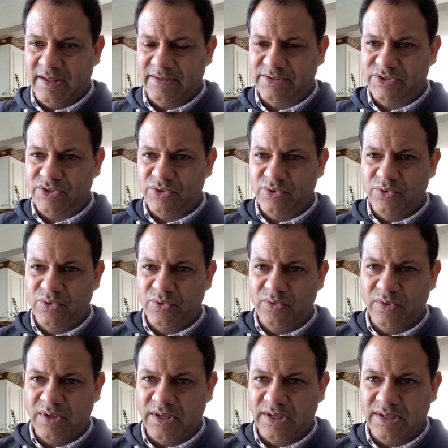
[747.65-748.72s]

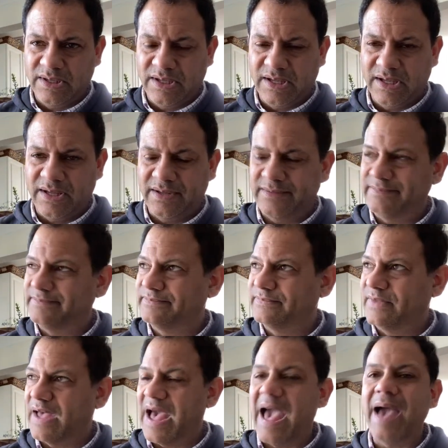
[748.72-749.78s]
to um,
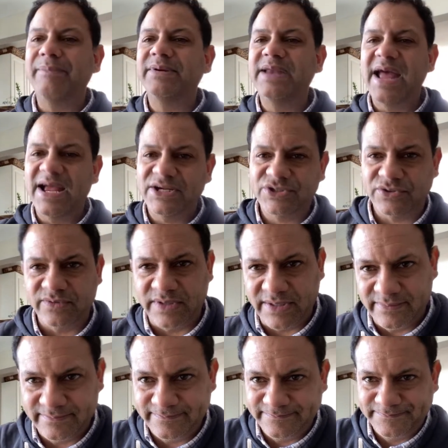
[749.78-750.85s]
a
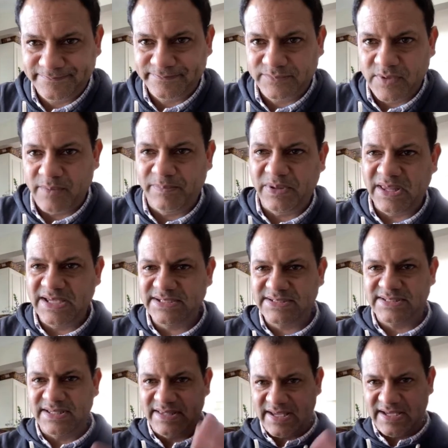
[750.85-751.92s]
haberdashery, a
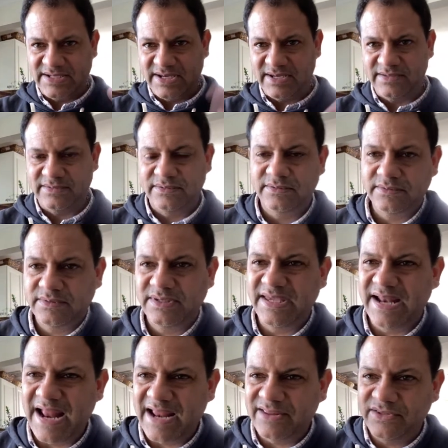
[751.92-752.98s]
place that they can
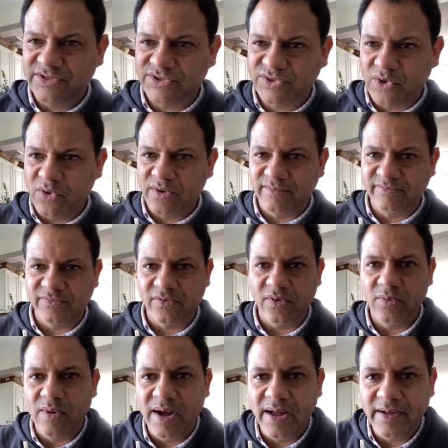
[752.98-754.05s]
get out of the storm for a
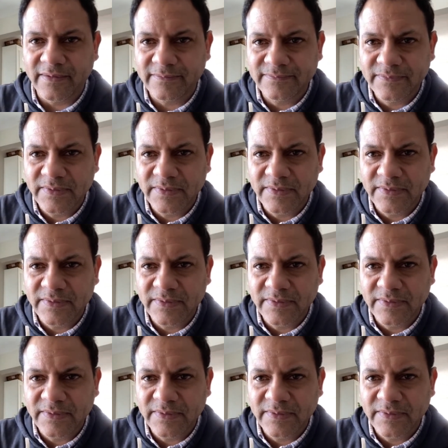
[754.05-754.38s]
while.